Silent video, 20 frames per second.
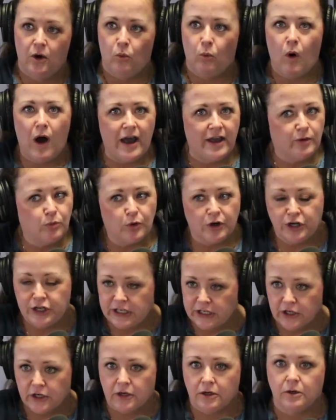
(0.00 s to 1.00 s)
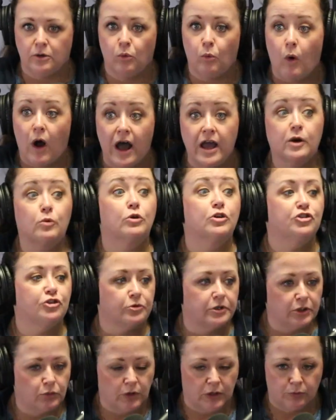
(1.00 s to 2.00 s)
why we're here, why we're
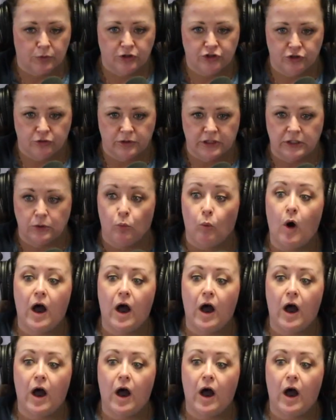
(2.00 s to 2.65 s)
doing what we're doing,